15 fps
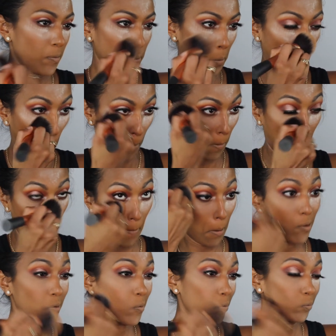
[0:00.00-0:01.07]
This is the
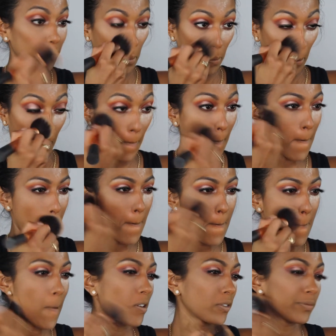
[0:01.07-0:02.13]
Real Technique powder brush.
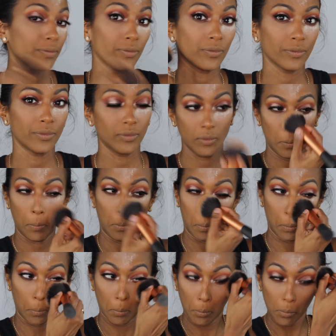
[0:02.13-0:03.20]
I'm just dusting off all
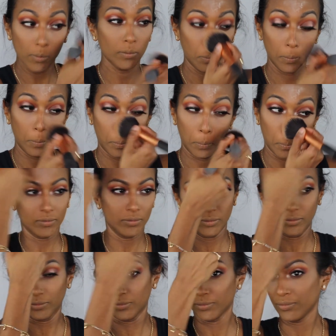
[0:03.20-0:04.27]
that excess
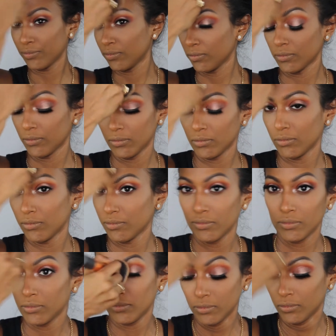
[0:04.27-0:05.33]
powder. It's
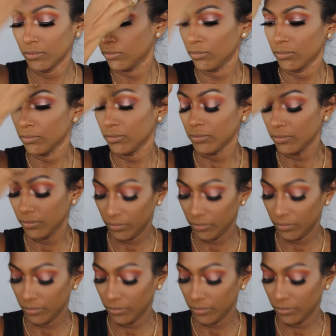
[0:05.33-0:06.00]
good enough for me.